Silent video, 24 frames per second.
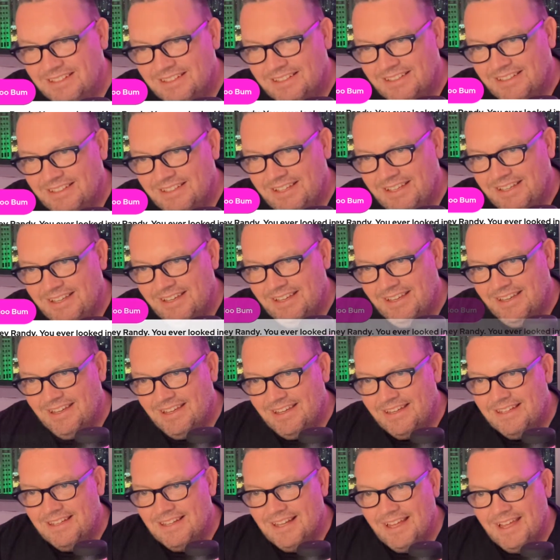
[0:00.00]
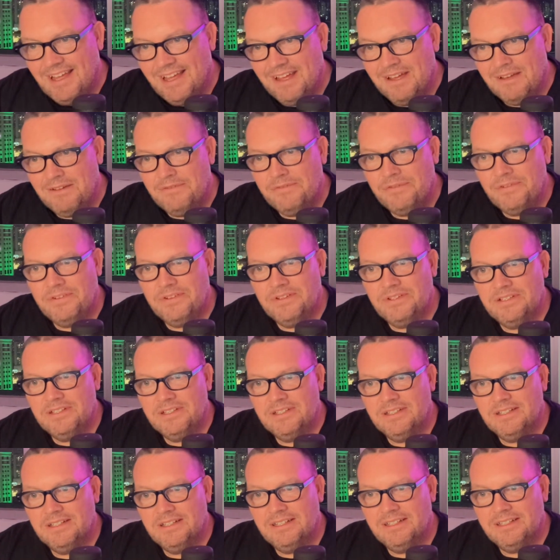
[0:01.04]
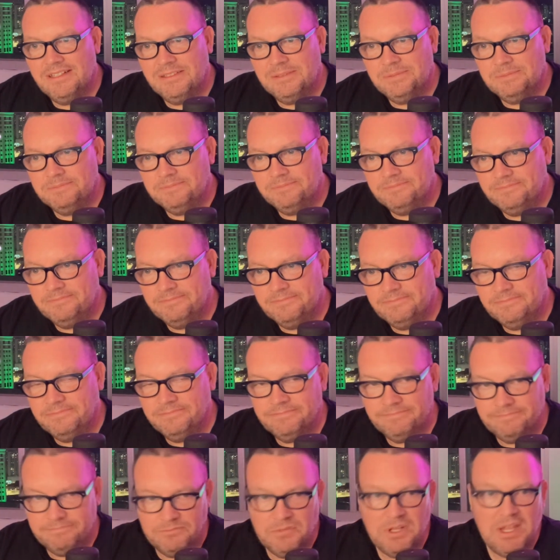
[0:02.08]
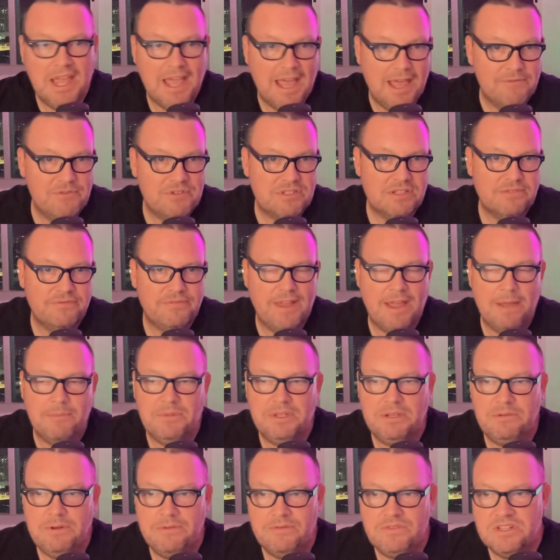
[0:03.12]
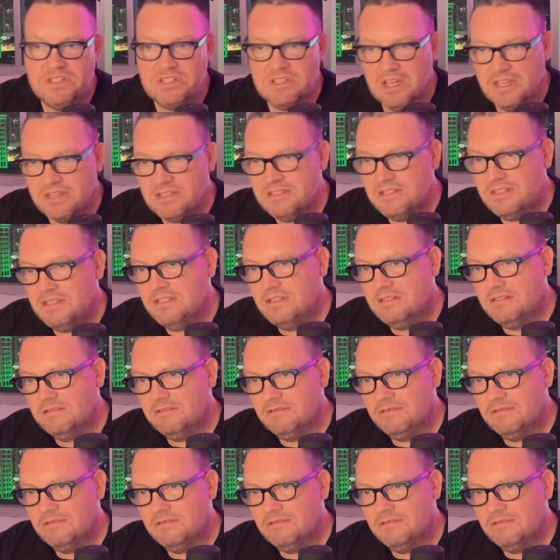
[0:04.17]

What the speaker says: Yeah, I have. We have as a family. We've discussed it.